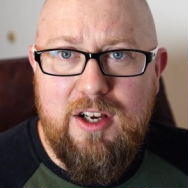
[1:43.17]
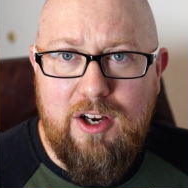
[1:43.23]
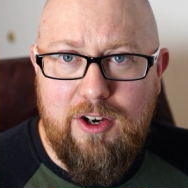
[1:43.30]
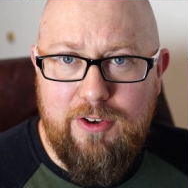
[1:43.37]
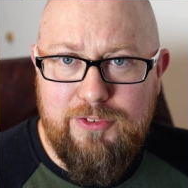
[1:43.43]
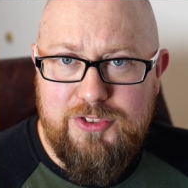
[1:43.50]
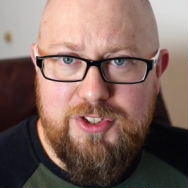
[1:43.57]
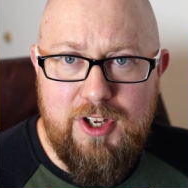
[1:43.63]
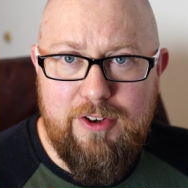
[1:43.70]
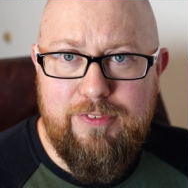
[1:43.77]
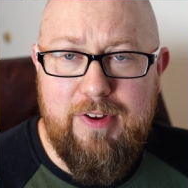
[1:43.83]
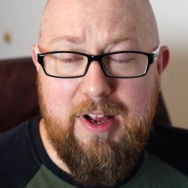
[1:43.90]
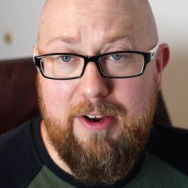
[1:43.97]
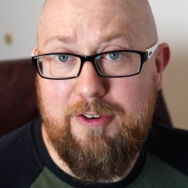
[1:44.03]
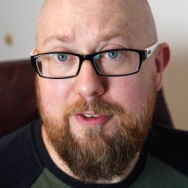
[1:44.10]
of stuff
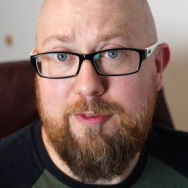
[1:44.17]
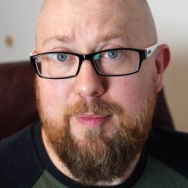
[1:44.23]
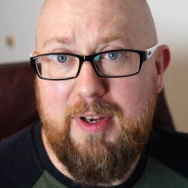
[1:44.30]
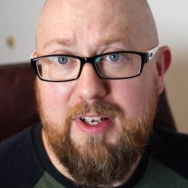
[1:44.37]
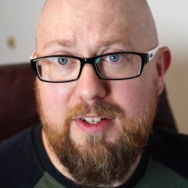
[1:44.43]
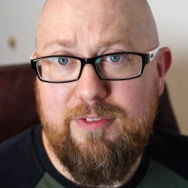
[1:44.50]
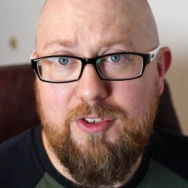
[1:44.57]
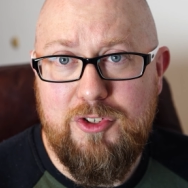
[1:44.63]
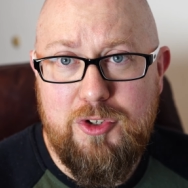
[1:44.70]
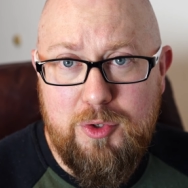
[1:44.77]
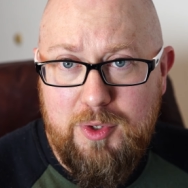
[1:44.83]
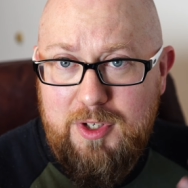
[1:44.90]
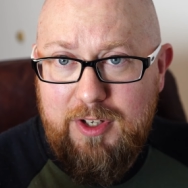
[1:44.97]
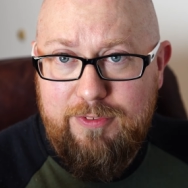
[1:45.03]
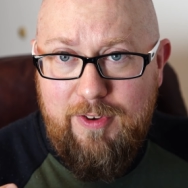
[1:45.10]
out of my
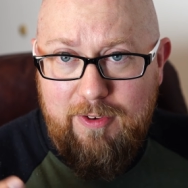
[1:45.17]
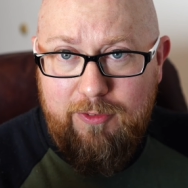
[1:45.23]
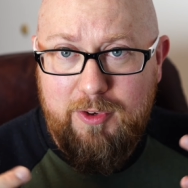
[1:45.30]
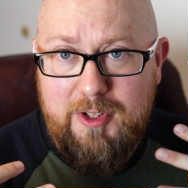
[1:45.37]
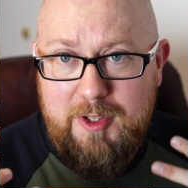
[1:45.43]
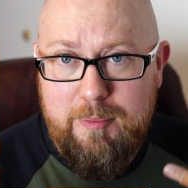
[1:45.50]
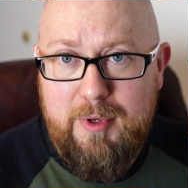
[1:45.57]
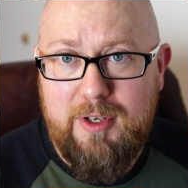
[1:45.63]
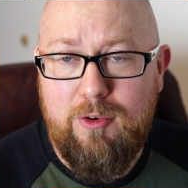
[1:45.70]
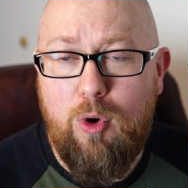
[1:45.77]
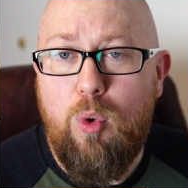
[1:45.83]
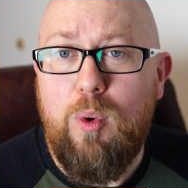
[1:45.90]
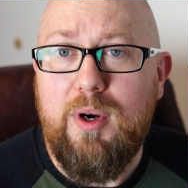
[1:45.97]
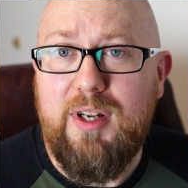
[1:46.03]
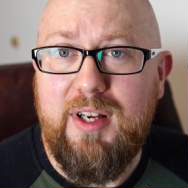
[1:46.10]
inventory if I've really been
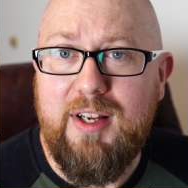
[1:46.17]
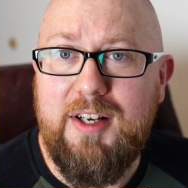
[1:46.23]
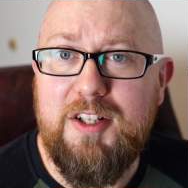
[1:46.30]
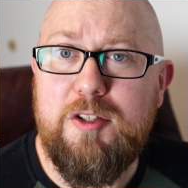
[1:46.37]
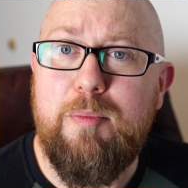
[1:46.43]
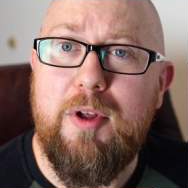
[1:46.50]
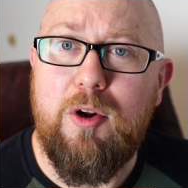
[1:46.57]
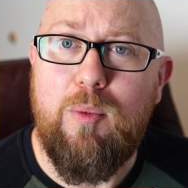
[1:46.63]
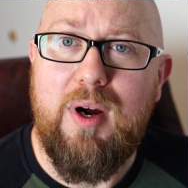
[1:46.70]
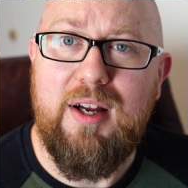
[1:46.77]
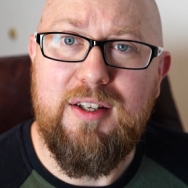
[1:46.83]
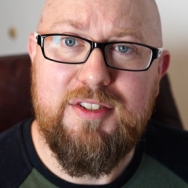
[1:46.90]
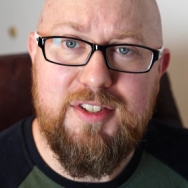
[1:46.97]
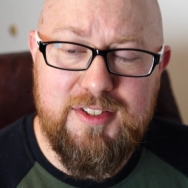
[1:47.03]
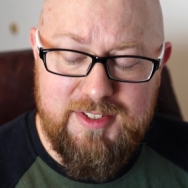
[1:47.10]
hoarding and it's been a
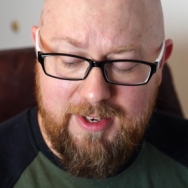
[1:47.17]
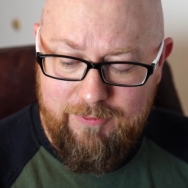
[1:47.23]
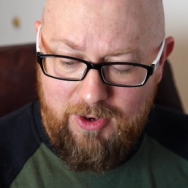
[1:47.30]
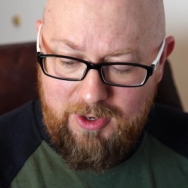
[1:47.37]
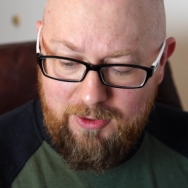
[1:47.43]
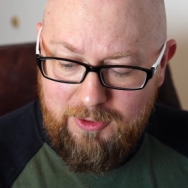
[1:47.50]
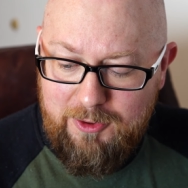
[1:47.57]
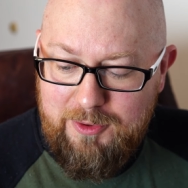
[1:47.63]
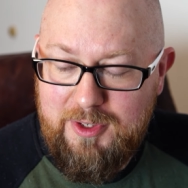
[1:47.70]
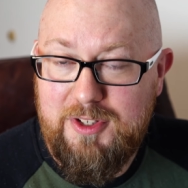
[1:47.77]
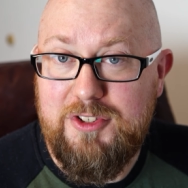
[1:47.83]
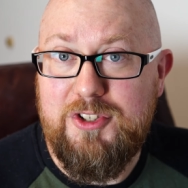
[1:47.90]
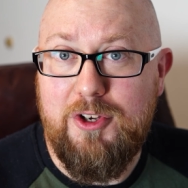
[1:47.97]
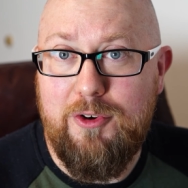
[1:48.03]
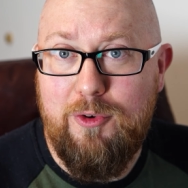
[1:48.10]
while since I've
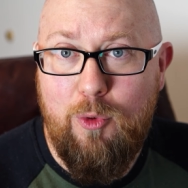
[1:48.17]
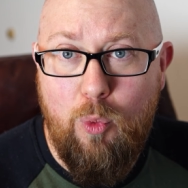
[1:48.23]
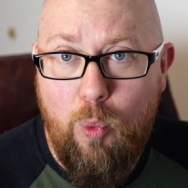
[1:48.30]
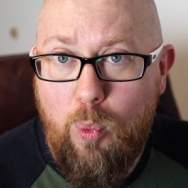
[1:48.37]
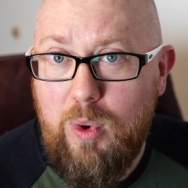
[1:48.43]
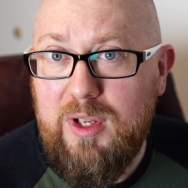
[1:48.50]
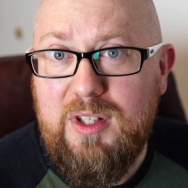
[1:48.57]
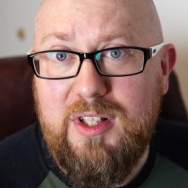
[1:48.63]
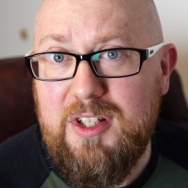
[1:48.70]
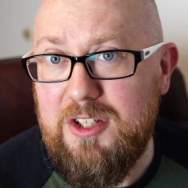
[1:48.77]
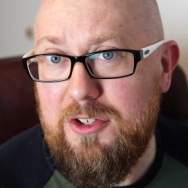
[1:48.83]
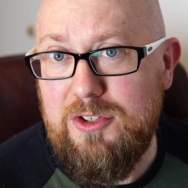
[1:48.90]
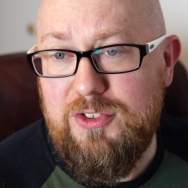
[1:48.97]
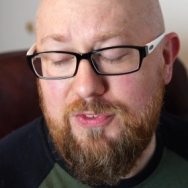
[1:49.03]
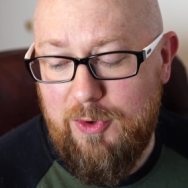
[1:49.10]
unloaded. So really
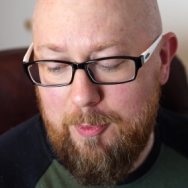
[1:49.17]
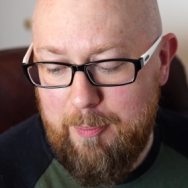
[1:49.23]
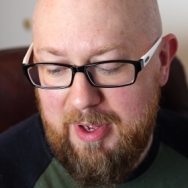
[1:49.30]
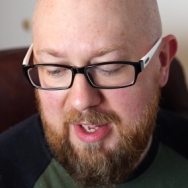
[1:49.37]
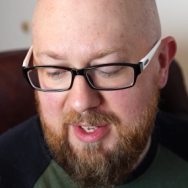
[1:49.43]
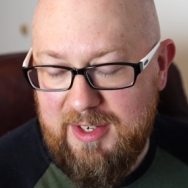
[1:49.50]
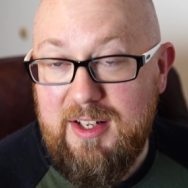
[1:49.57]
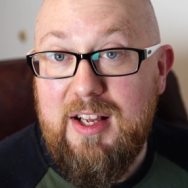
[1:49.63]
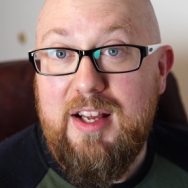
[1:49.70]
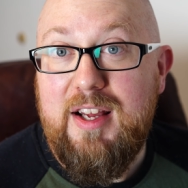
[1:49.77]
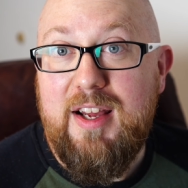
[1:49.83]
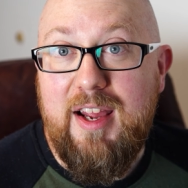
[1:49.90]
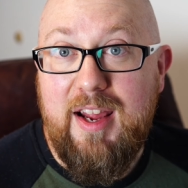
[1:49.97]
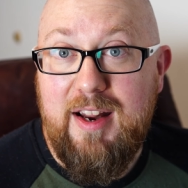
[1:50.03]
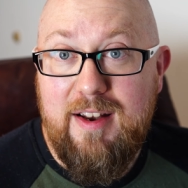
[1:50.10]
useful mod
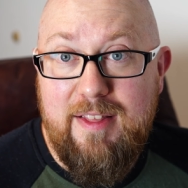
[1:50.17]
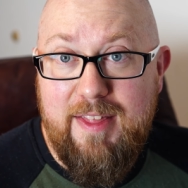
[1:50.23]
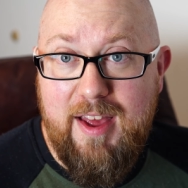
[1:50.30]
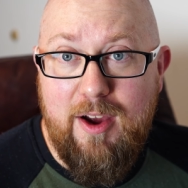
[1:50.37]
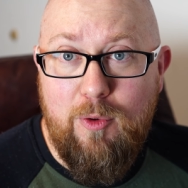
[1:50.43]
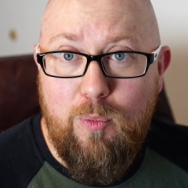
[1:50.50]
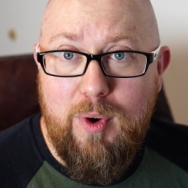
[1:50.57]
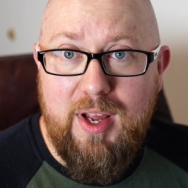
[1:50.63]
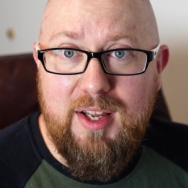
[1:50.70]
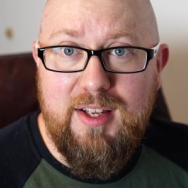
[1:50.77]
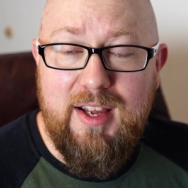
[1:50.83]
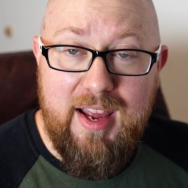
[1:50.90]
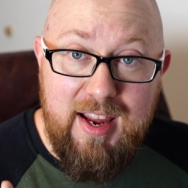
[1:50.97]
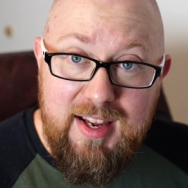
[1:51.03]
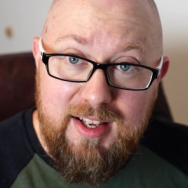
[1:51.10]
in that
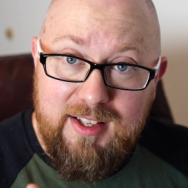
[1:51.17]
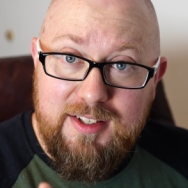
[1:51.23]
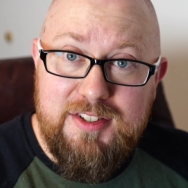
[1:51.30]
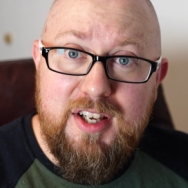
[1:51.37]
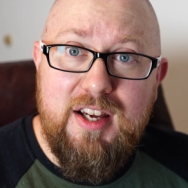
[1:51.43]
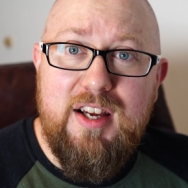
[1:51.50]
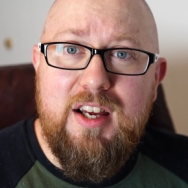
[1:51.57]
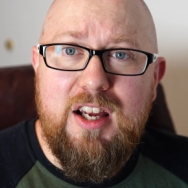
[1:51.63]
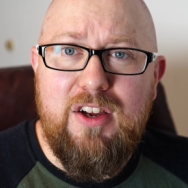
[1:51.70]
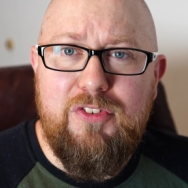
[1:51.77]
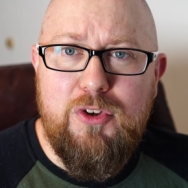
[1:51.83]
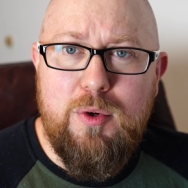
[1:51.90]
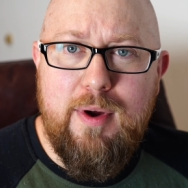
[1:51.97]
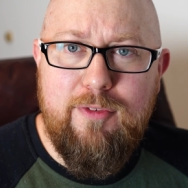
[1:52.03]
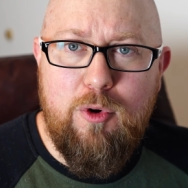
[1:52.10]
way. And if
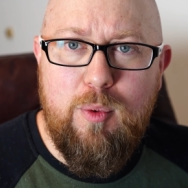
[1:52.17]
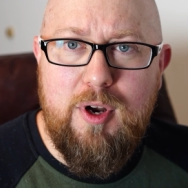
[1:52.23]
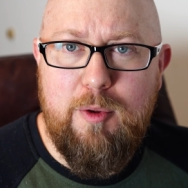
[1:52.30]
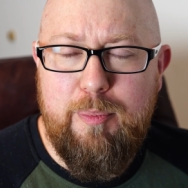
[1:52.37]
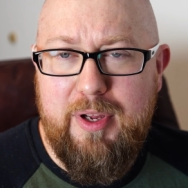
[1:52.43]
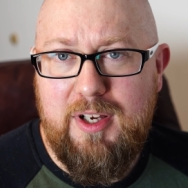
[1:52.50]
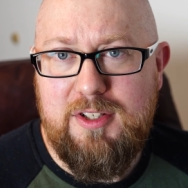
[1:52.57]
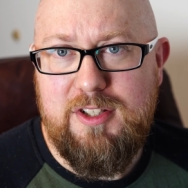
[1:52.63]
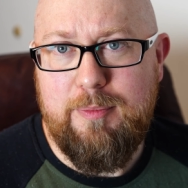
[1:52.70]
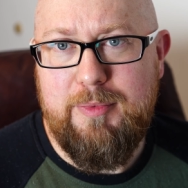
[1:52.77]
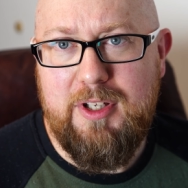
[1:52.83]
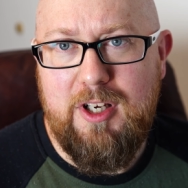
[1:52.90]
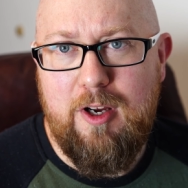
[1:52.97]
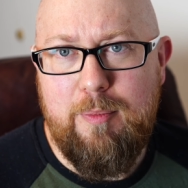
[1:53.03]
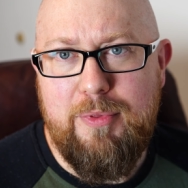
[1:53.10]
you ever want to pick
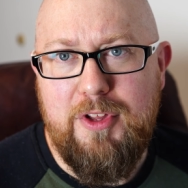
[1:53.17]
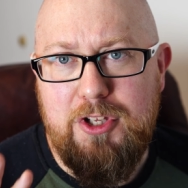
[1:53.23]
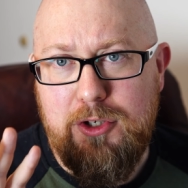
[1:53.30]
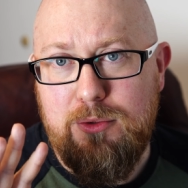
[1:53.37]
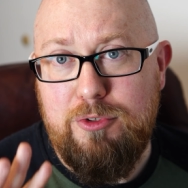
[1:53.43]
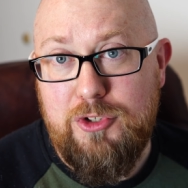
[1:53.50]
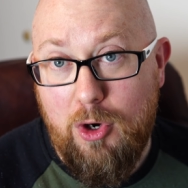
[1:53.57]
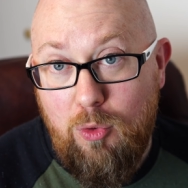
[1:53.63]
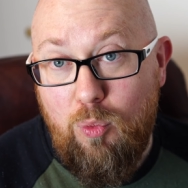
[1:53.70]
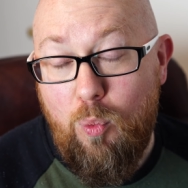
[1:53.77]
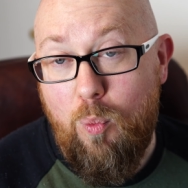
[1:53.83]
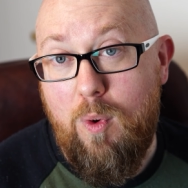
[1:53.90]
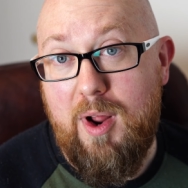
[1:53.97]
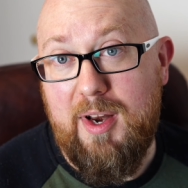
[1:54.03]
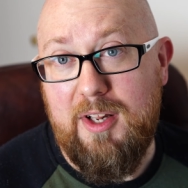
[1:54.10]
something up that you
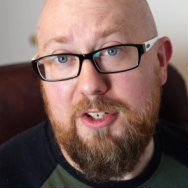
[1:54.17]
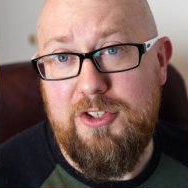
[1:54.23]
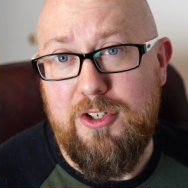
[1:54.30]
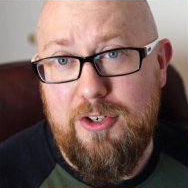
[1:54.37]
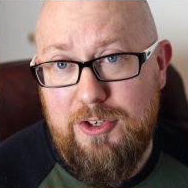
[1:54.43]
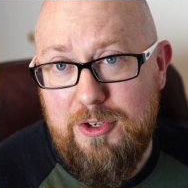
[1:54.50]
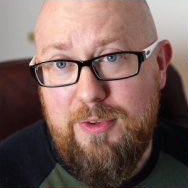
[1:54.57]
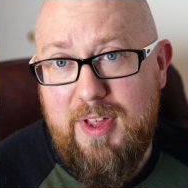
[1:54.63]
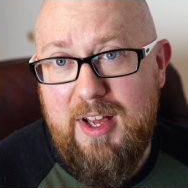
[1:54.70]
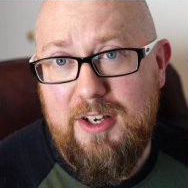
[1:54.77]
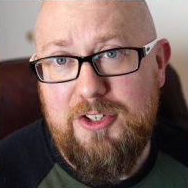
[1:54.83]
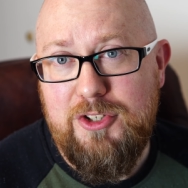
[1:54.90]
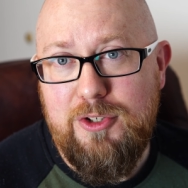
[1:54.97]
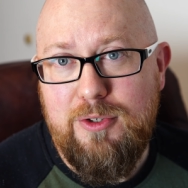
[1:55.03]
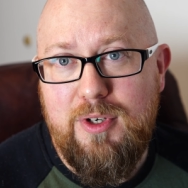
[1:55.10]
don't want it to do
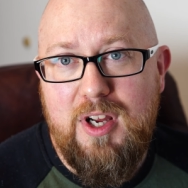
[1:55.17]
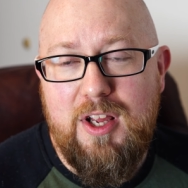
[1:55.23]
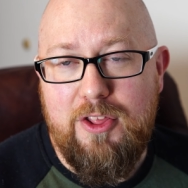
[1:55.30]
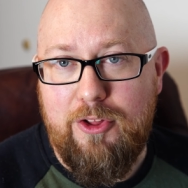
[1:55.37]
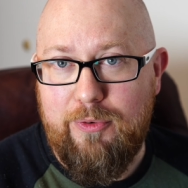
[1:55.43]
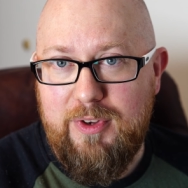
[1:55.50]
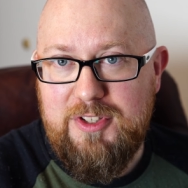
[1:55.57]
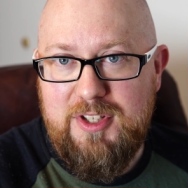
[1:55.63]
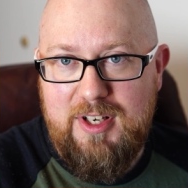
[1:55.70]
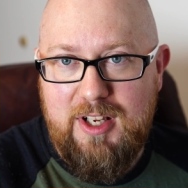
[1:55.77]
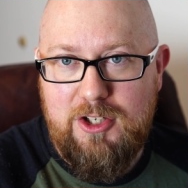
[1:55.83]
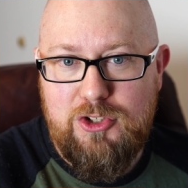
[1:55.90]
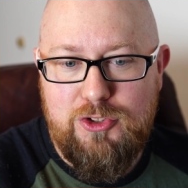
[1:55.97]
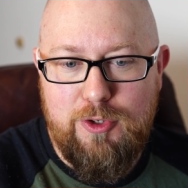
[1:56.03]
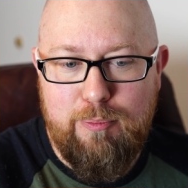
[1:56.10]
that to, there is an
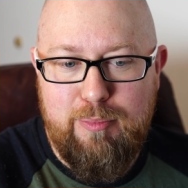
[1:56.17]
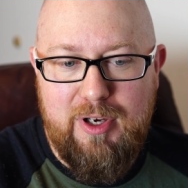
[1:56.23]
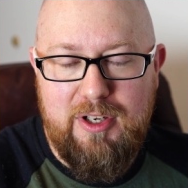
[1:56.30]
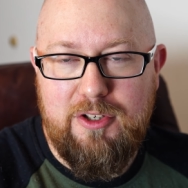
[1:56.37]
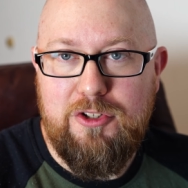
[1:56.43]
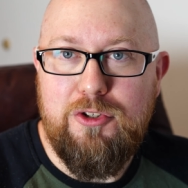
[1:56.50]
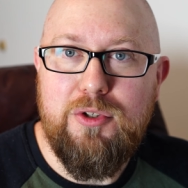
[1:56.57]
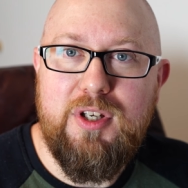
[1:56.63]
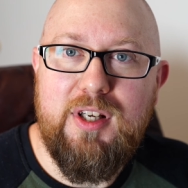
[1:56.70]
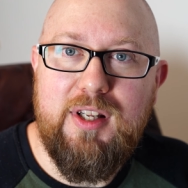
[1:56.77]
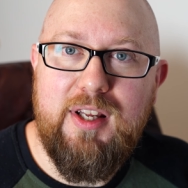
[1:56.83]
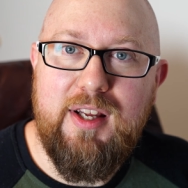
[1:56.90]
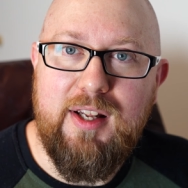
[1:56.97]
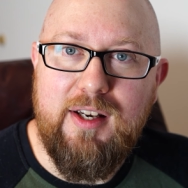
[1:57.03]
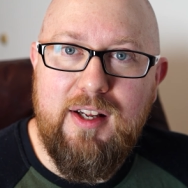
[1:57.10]
extra button you can
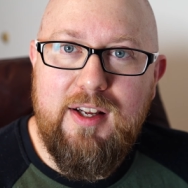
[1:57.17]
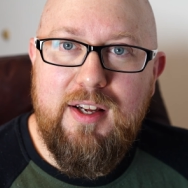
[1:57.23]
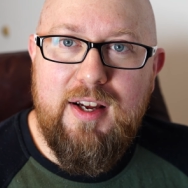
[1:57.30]
hit.